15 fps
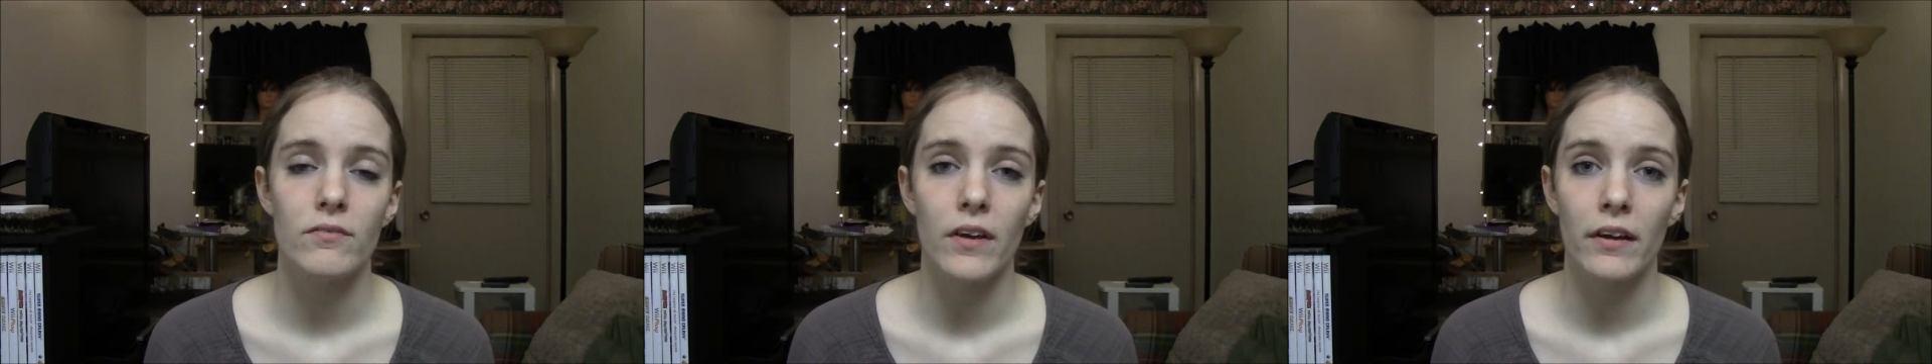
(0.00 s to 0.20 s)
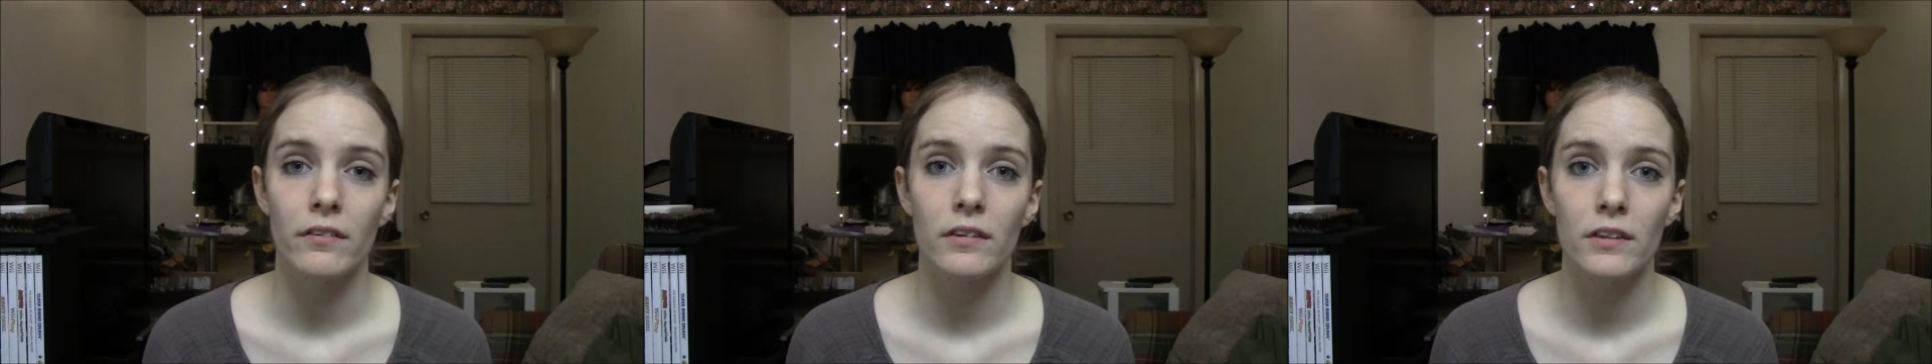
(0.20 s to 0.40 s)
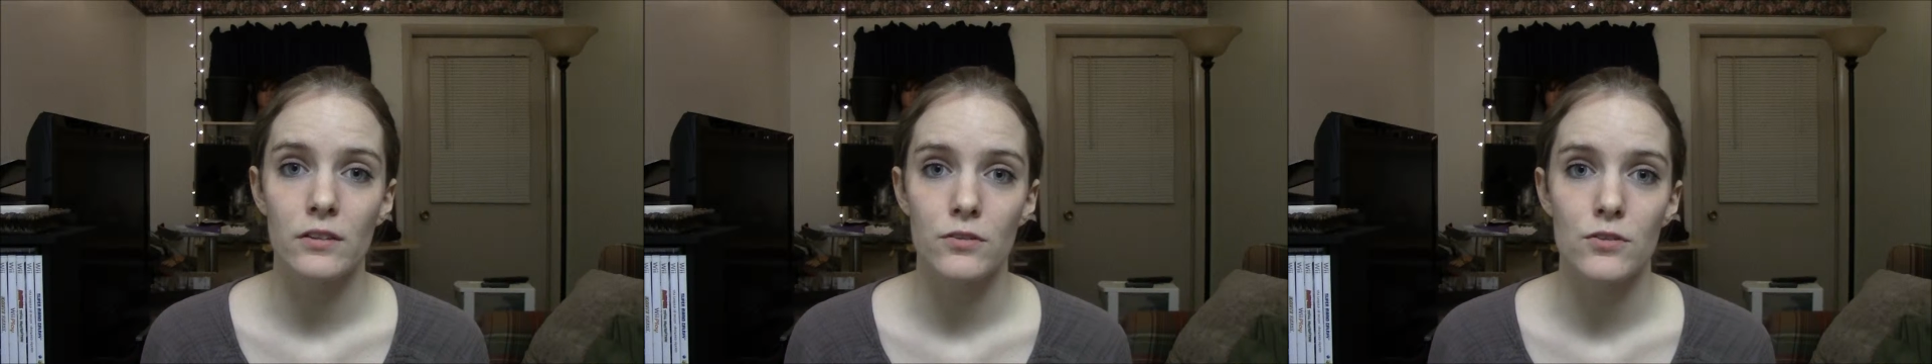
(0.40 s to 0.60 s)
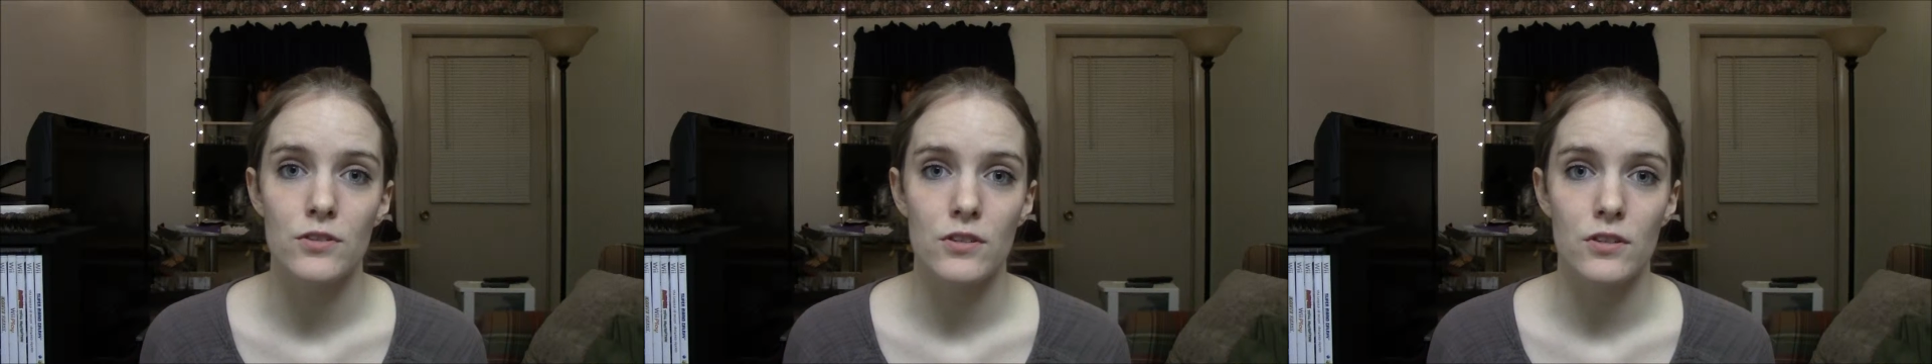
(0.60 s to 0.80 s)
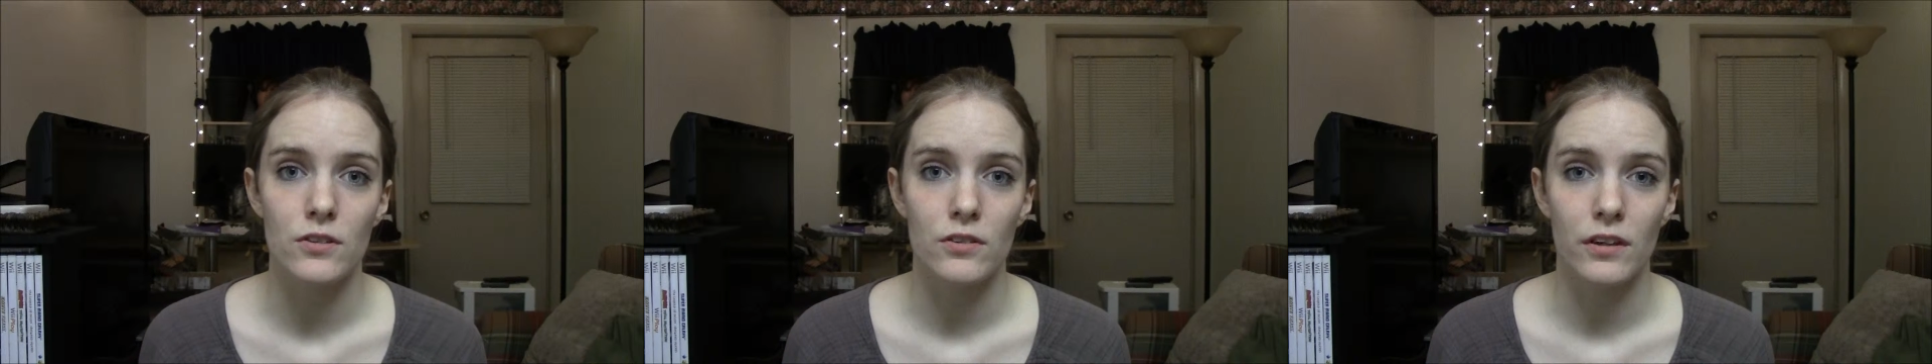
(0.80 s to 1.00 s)
very
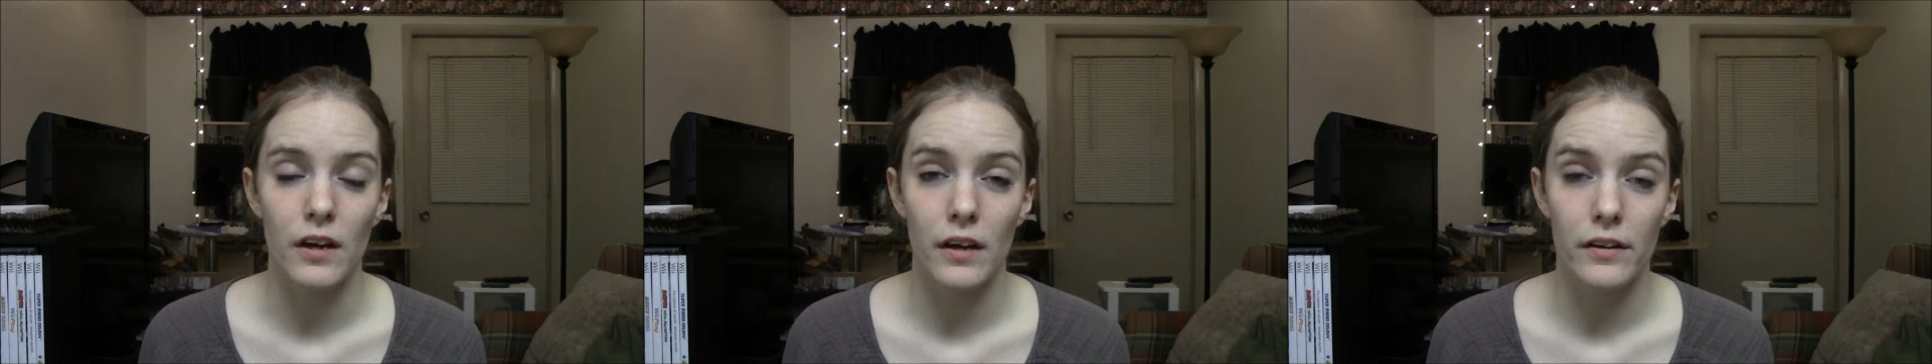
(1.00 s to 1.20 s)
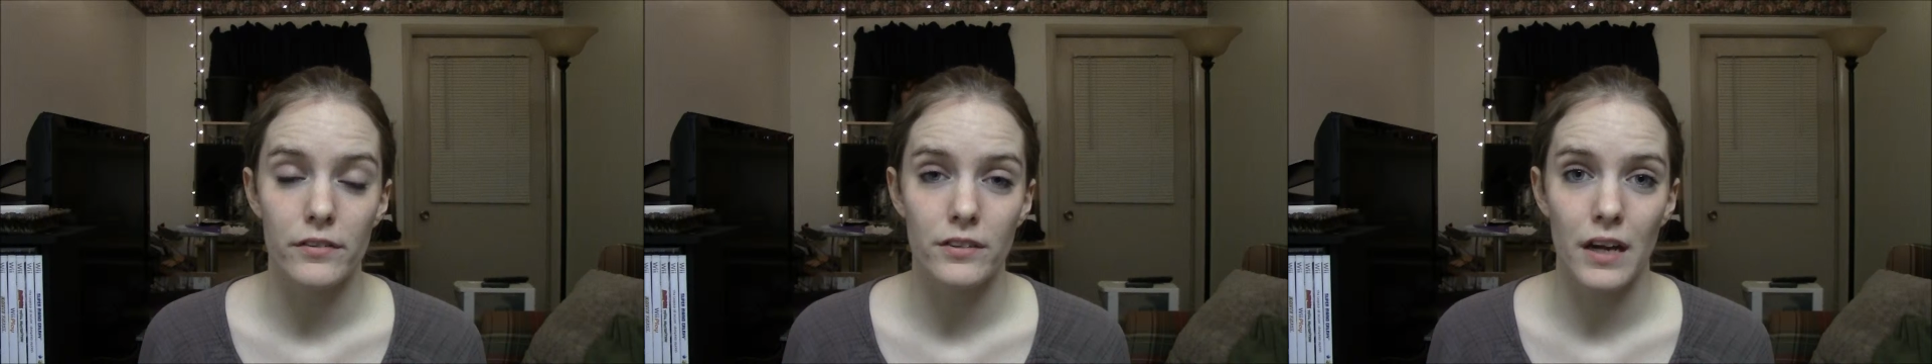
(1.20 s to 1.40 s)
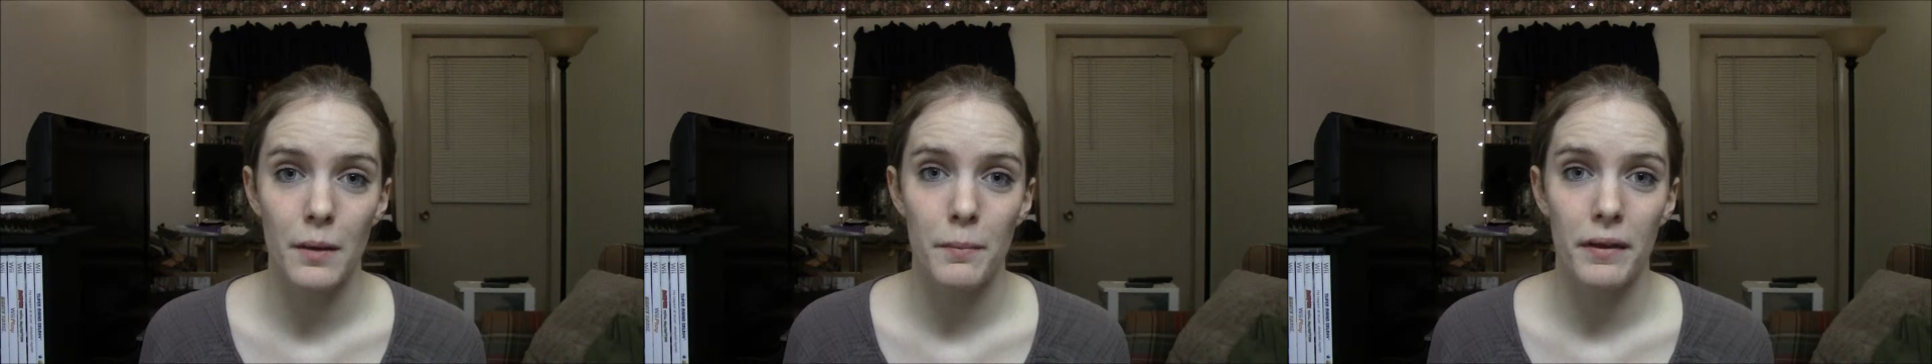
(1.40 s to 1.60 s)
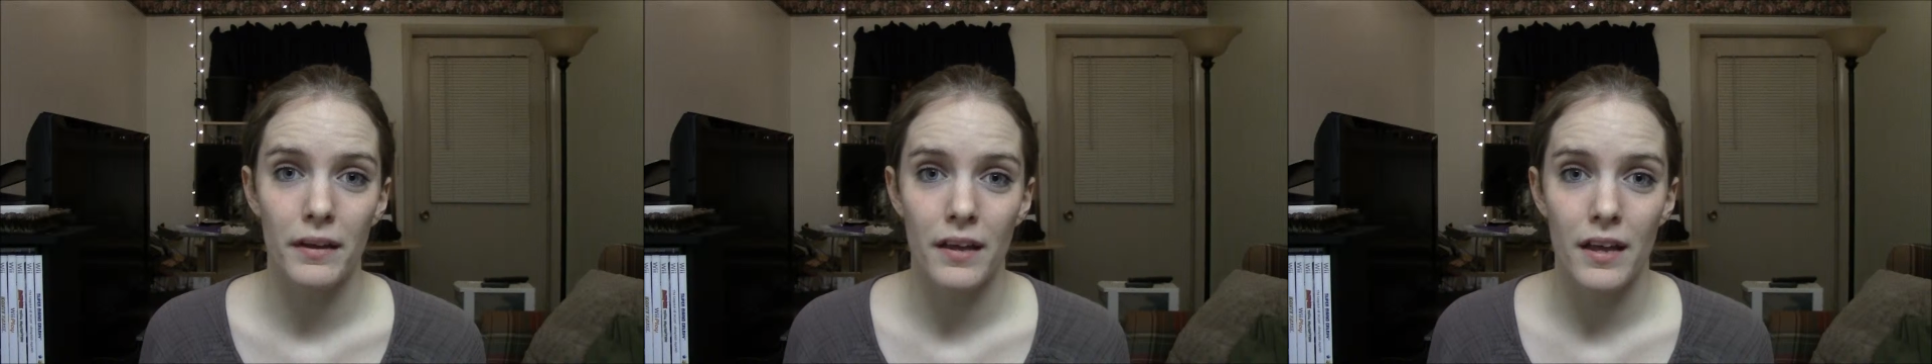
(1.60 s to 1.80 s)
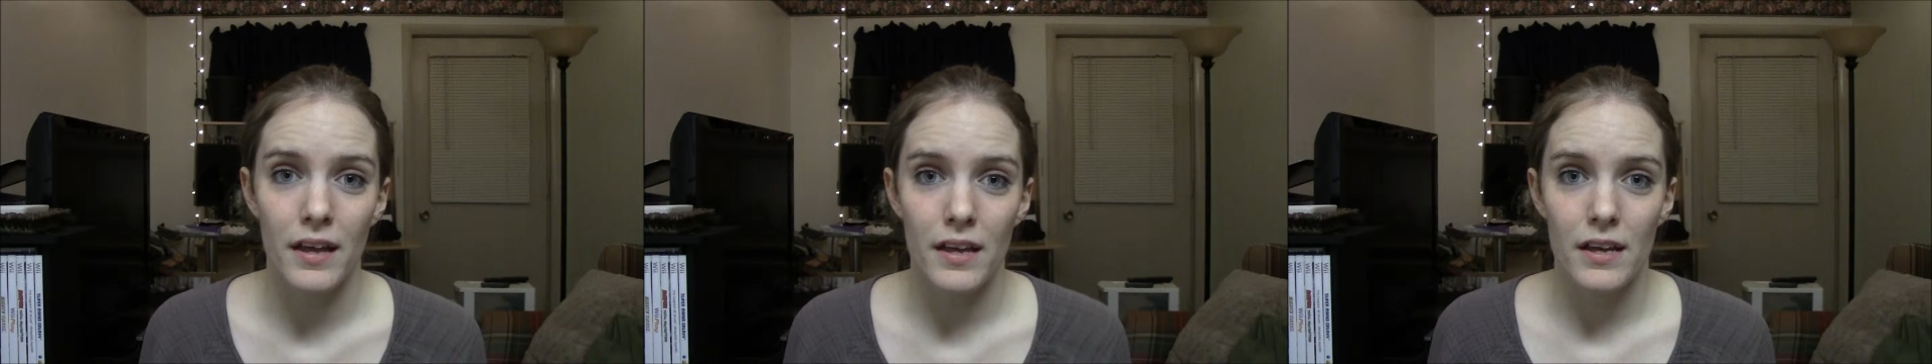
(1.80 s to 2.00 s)
used to cramming